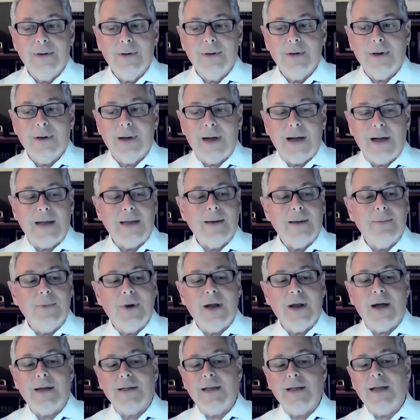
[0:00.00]
I am
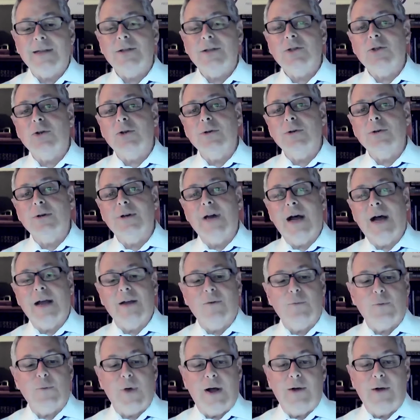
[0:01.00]
not yet certain I
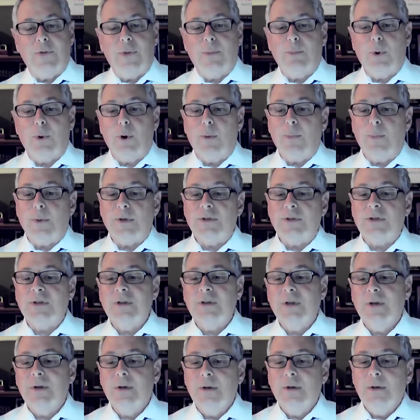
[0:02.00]
have found the purpose
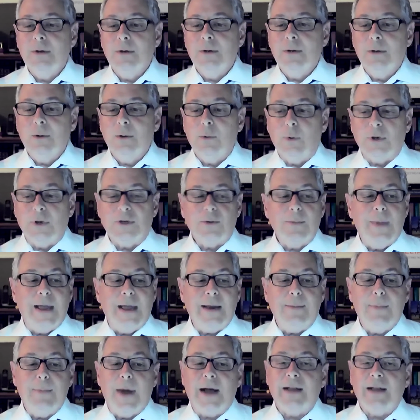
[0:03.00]
which
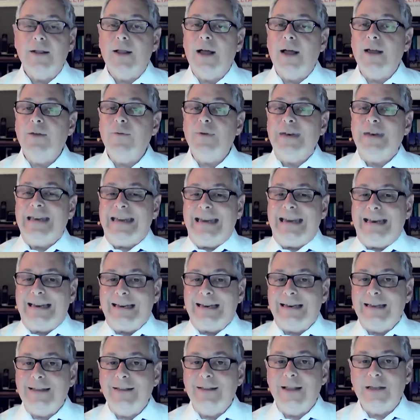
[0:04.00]
made my life
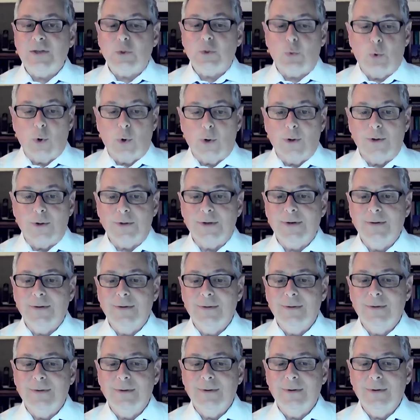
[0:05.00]
needed in this world.
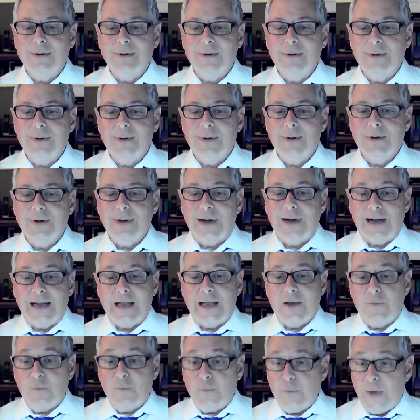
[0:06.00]
I
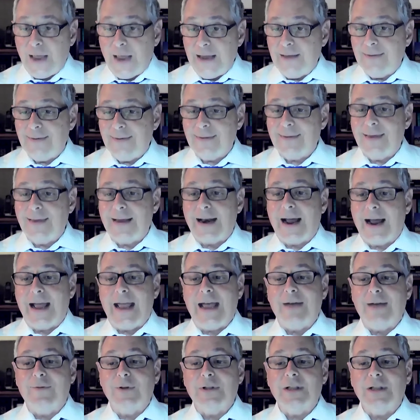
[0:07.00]
have faith that I
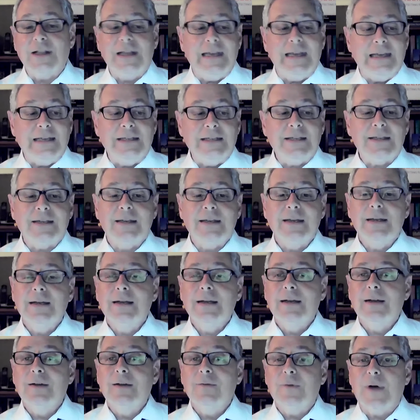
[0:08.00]
have at least
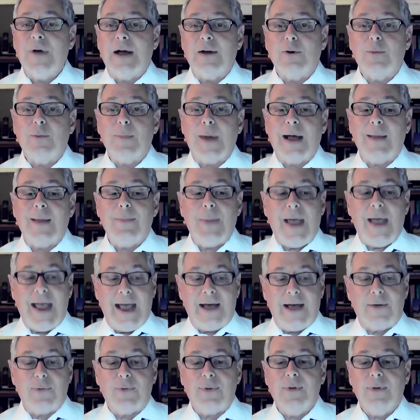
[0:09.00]
found my
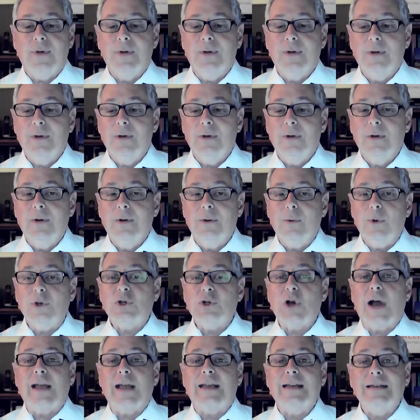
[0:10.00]
path, which
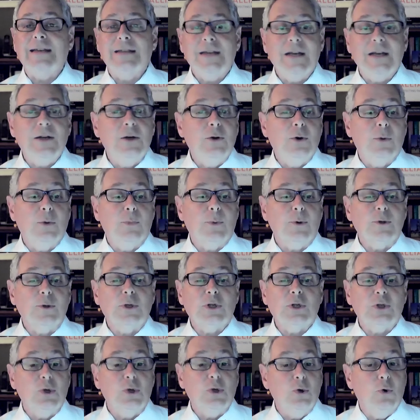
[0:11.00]
I continue to
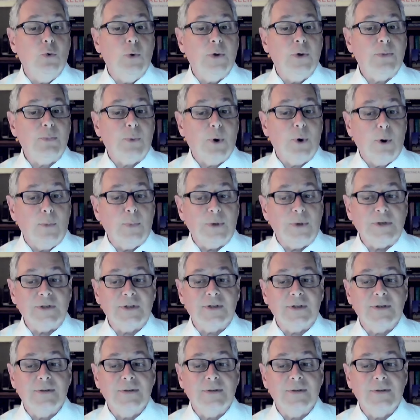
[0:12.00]
pursue with purpose.